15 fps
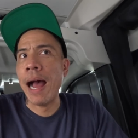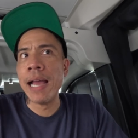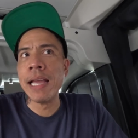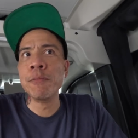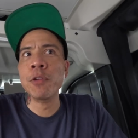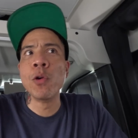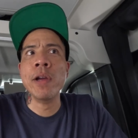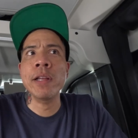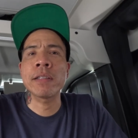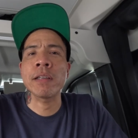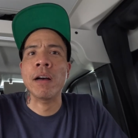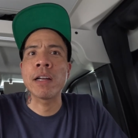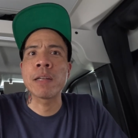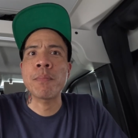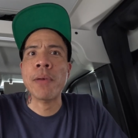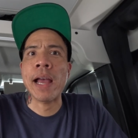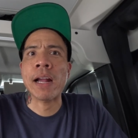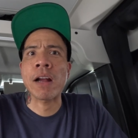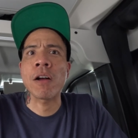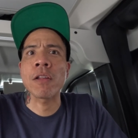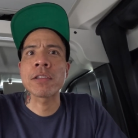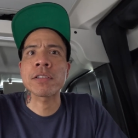I am going to
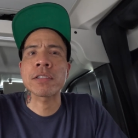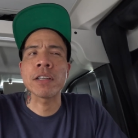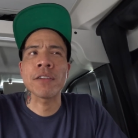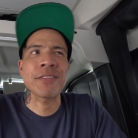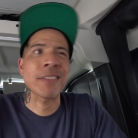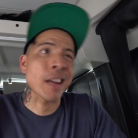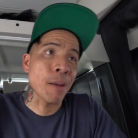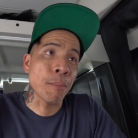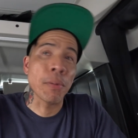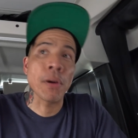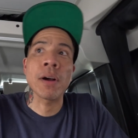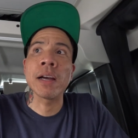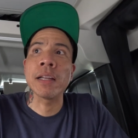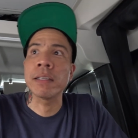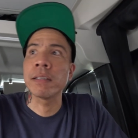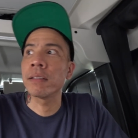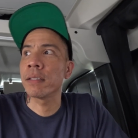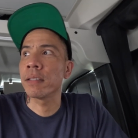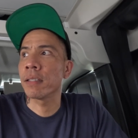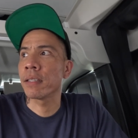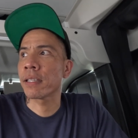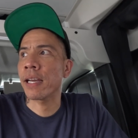unpack all the stuff that I bought,
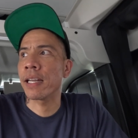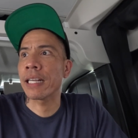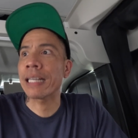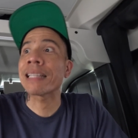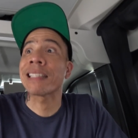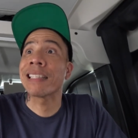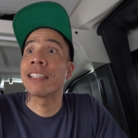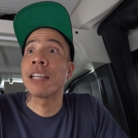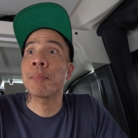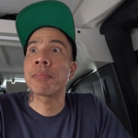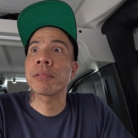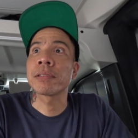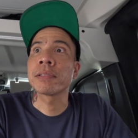kind of clean up